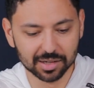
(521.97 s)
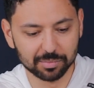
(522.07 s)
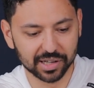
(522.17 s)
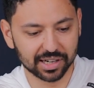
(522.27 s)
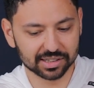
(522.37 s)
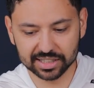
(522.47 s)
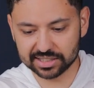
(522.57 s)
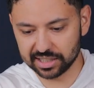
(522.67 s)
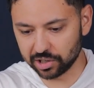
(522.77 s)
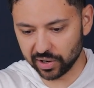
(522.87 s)
but I'd like
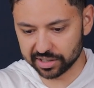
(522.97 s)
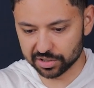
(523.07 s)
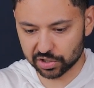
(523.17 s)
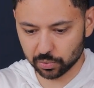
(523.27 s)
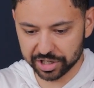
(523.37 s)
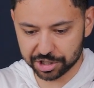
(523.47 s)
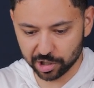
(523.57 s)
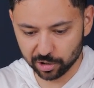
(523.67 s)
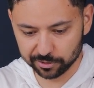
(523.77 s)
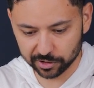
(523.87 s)
to go ahead and switch
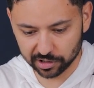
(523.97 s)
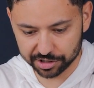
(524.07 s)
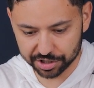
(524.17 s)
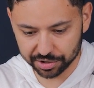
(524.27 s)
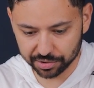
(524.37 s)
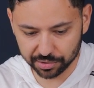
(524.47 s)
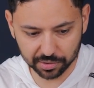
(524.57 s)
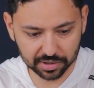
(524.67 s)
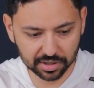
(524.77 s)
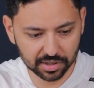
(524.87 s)
over
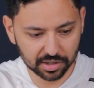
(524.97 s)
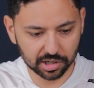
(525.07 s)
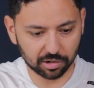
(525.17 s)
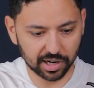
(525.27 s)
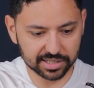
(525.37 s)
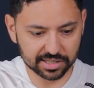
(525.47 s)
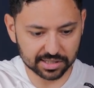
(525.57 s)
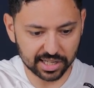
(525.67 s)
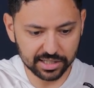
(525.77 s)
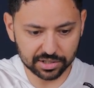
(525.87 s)
to Horizons
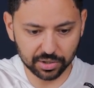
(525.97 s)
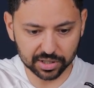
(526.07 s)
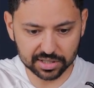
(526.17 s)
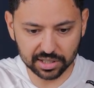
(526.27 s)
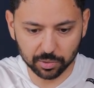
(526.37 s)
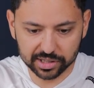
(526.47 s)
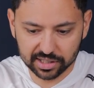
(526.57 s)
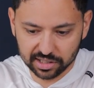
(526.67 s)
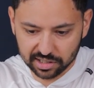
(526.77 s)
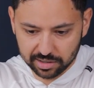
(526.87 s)
Lite so you can see what
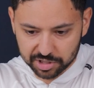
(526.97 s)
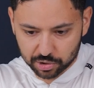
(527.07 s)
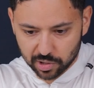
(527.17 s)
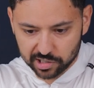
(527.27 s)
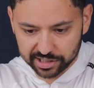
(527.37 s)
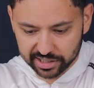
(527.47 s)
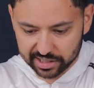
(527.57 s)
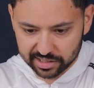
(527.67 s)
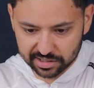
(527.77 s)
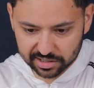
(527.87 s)
the image quality
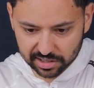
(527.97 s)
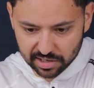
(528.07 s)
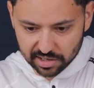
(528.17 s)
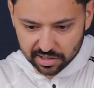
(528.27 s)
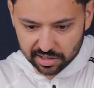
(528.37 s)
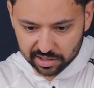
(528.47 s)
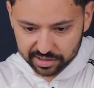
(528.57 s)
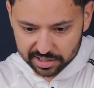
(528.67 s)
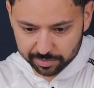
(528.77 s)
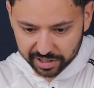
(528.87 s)
is on
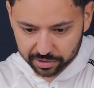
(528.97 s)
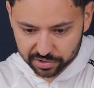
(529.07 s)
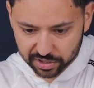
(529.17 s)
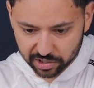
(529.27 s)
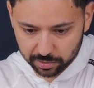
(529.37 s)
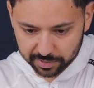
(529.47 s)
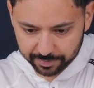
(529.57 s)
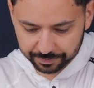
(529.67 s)
this microscope.